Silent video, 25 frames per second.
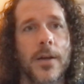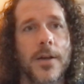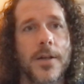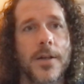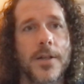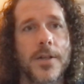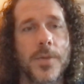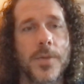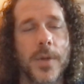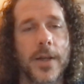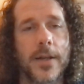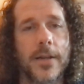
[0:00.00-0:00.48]

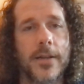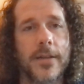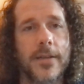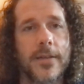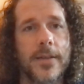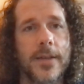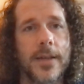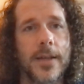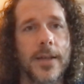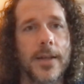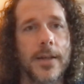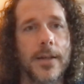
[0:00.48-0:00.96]
so we can
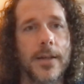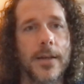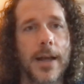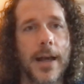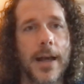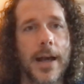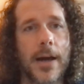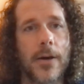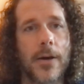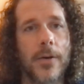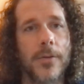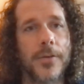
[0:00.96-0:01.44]
see
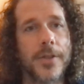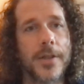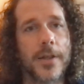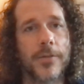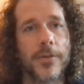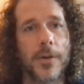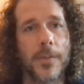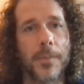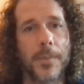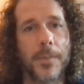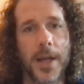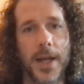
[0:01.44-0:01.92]
how
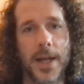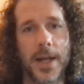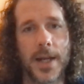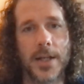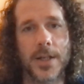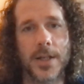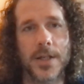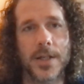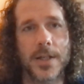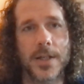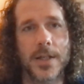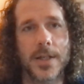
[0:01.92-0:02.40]
different
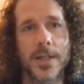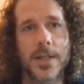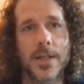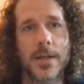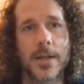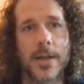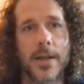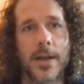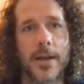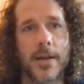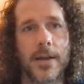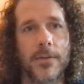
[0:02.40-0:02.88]
pages
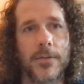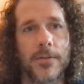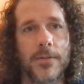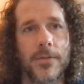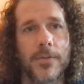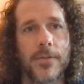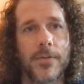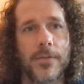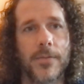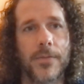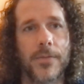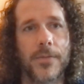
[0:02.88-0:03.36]

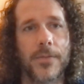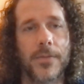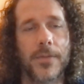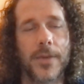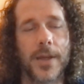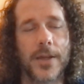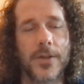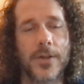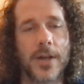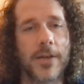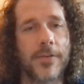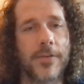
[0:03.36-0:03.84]

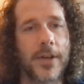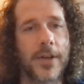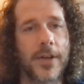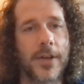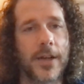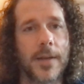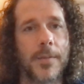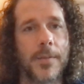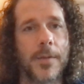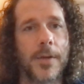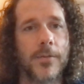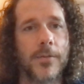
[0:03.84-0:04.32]
that traffic
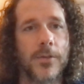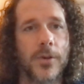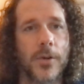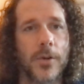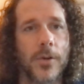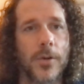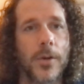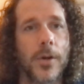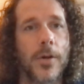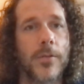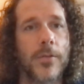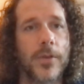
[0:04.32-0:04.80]
has ebbed and
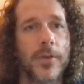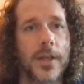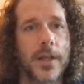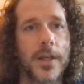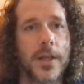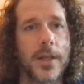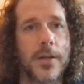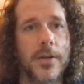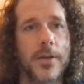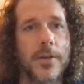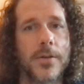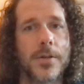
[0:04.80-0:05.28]
flowed over the
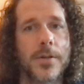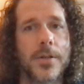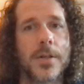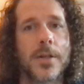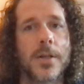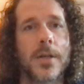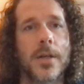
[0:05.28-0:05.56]
years.